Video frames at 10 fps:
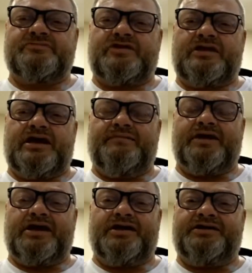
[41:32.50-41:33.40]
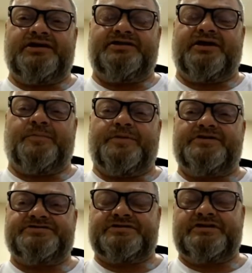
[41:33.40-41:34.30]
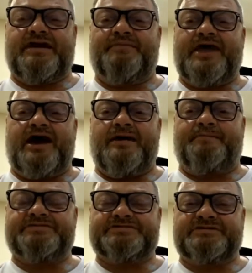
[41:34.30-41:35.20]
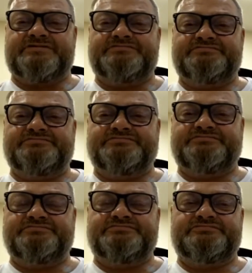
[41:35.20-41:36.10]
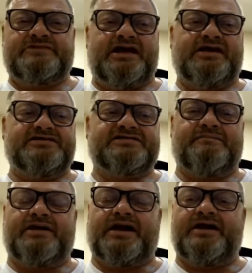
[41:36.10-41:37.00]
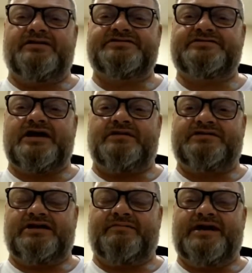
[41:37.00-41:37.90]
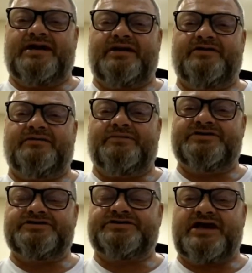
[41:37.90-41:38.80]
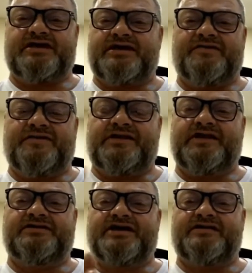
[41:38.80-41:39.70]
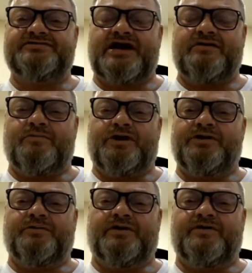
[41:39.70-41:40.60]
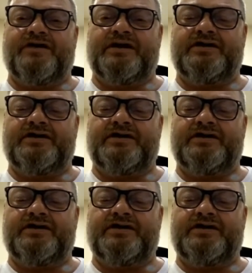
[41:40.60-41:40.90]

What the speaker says: I'm not a detail person. I'm the opposite. I need somebody else. I'll tell them how to do it, but just take care of the details. I don't want to do all that.